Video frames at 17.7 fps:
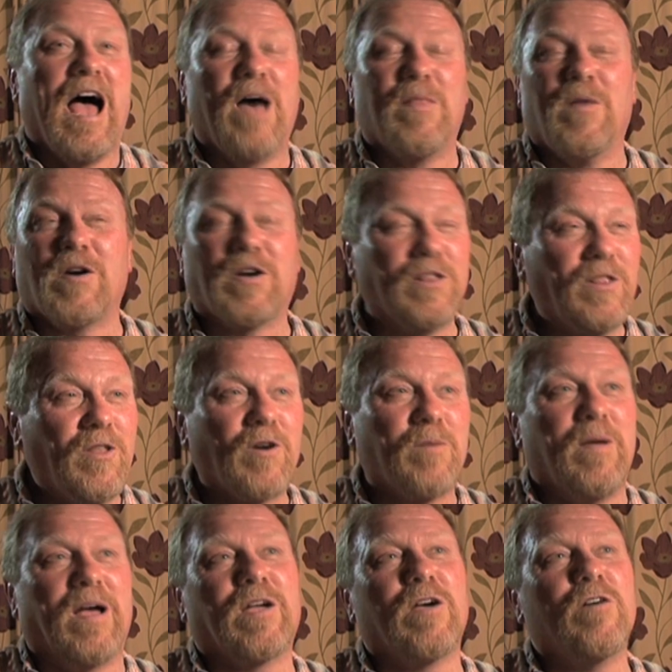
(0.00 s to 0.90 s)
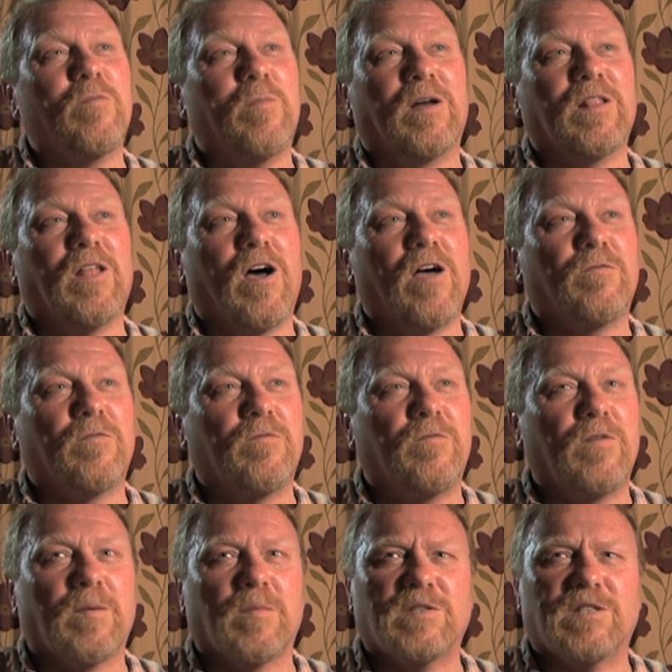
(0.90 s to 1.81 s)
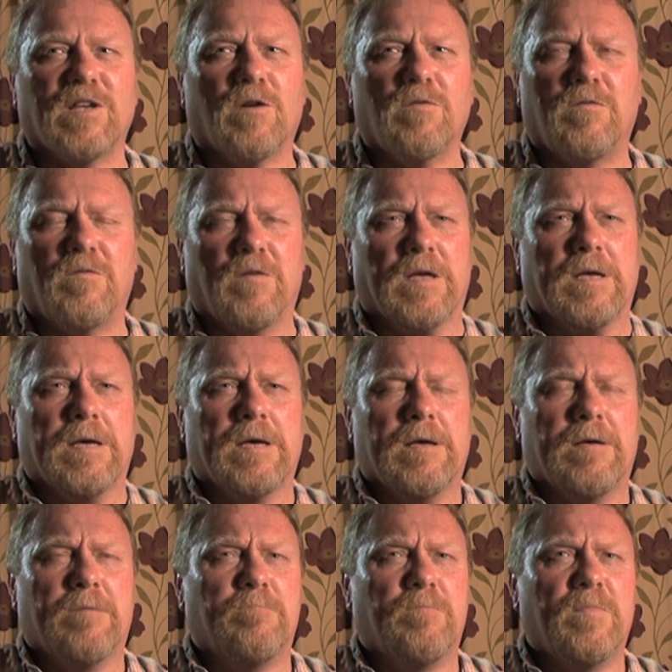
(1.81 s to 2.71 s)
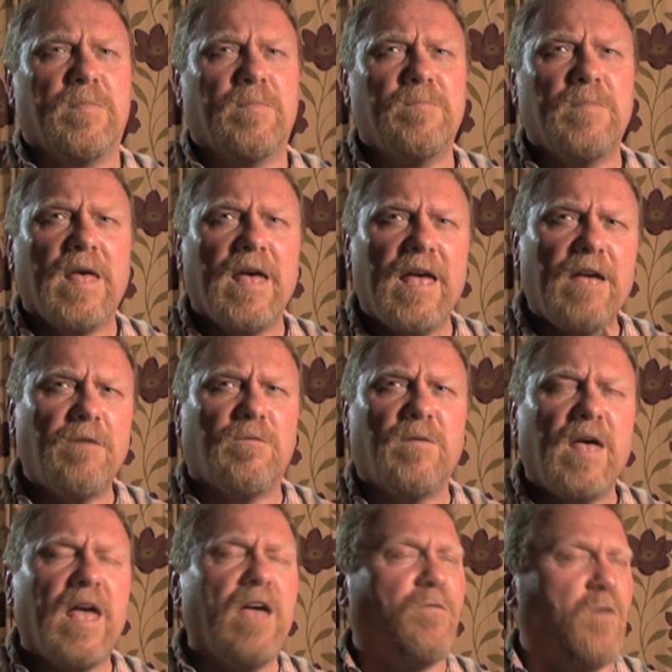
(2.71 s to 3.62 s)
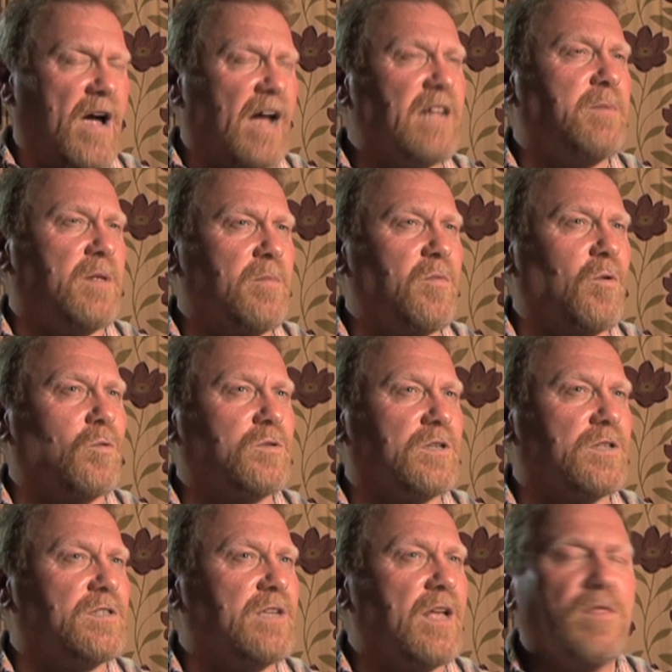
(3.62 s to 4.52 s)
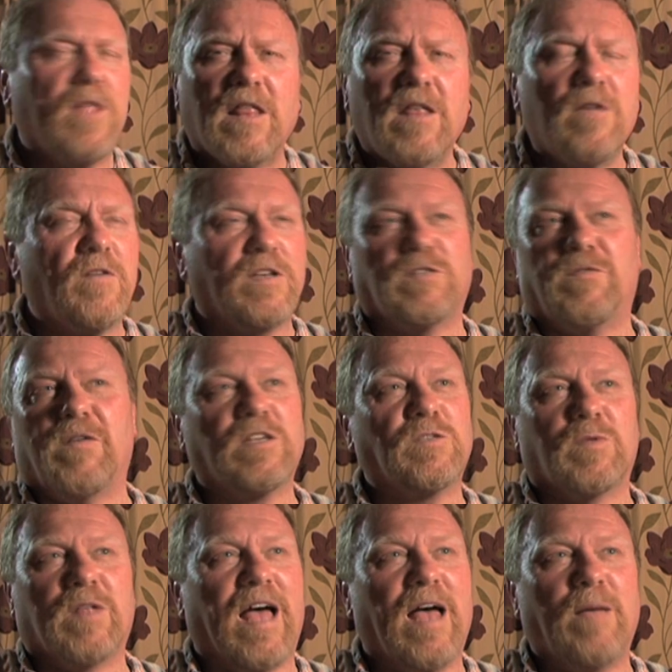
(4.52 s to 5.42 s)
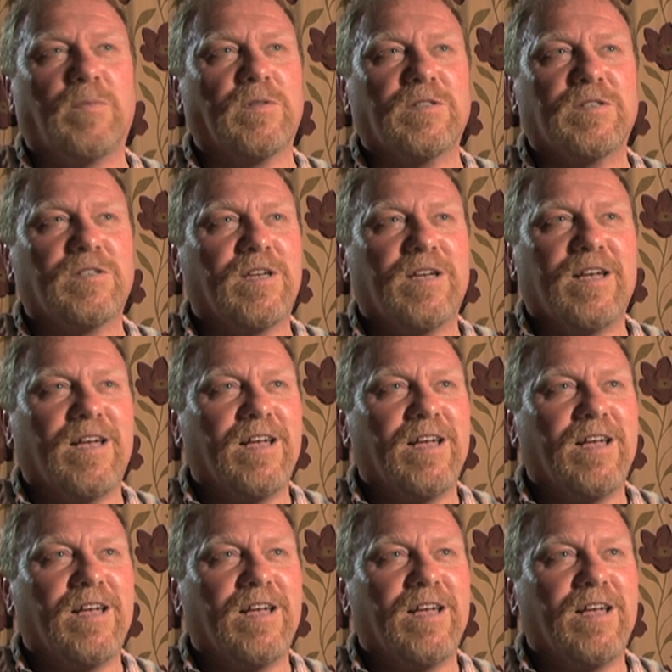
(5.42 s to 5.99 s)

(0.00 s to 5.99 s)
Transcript: And I can look back over my life and think myself, if, if I had been aborted, none of these things would have happened.